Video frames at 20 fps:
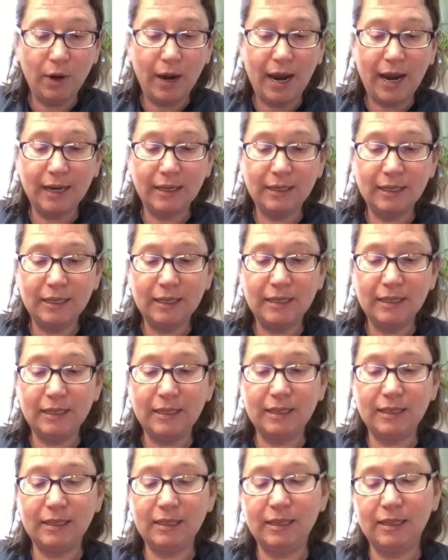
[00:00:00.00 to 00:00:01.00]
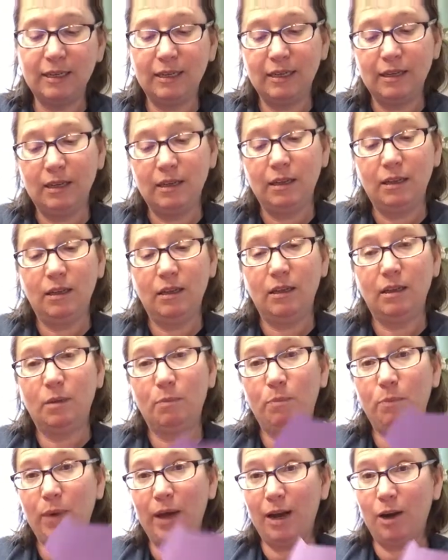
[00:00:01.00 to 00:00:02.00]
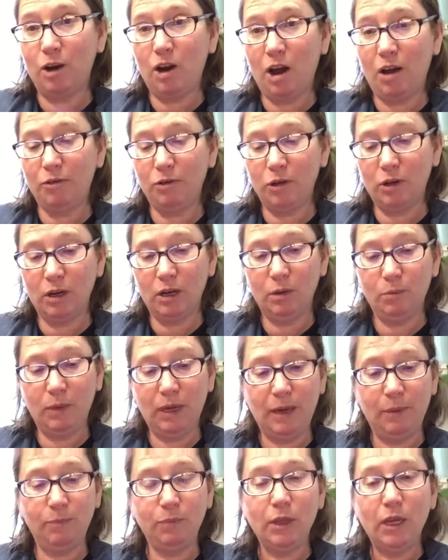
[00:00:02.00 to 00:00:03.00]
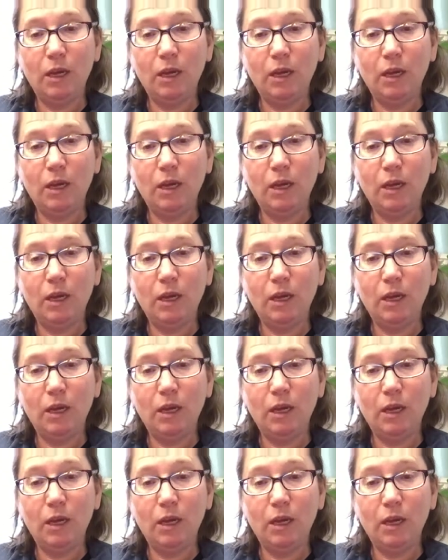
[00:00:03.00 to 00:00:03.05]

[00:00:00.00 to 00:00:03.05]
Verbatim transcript: practice, the better off you're going to be.